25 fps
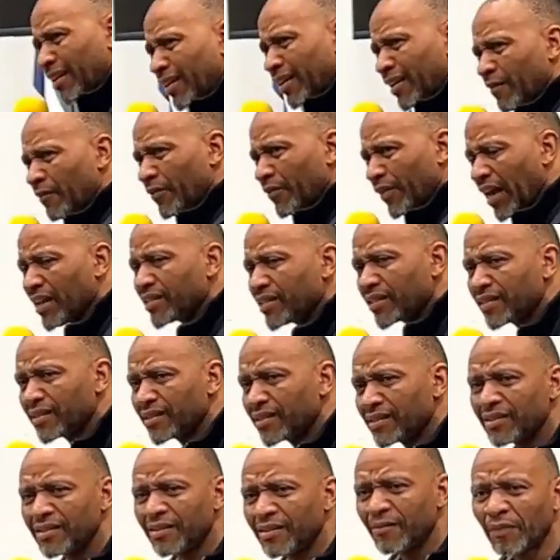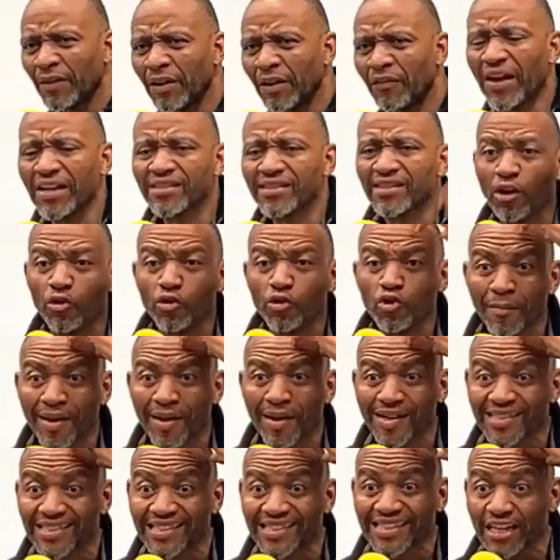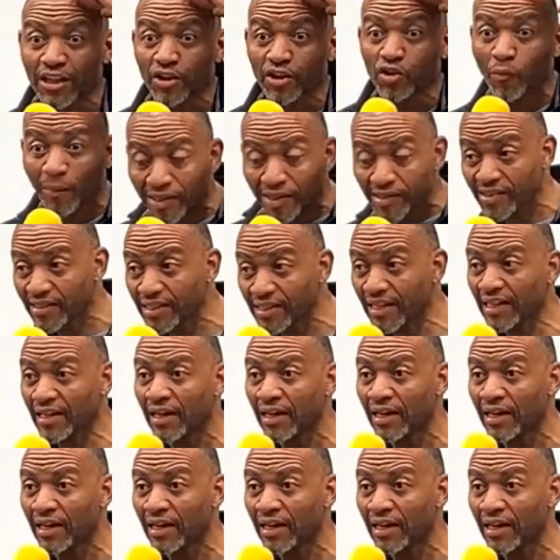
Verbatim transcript: Yes. That's how you must think. You must think